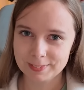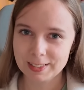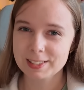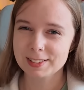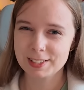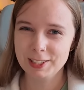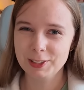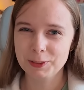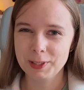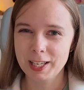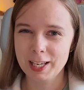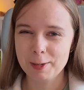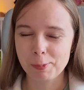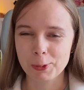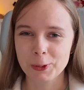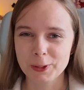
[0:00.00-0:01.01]
see you in
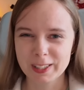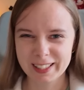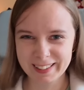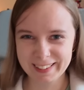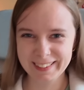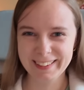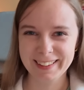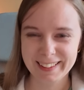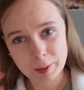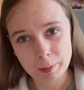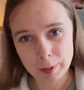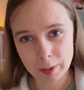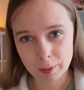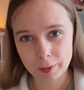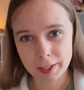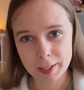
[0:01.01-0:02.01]
April.
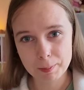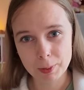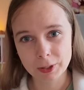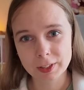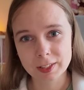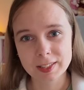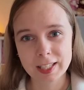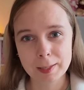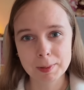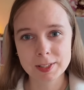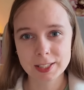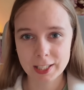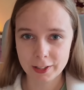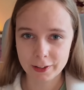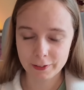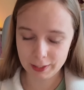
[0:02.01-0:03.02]
We already booked a table
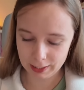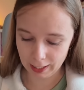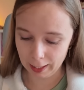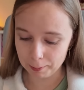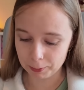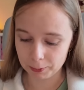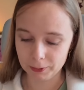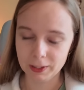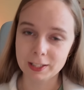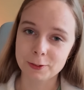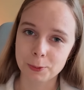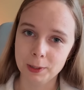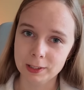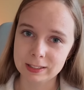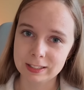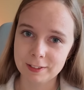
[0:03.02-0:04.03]
together in April as
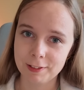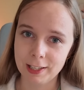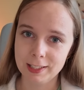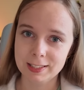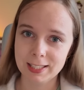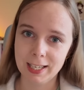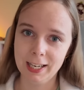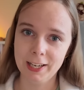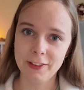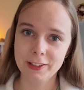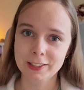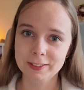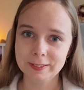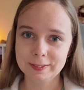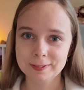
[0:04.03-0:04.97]
well to vent together.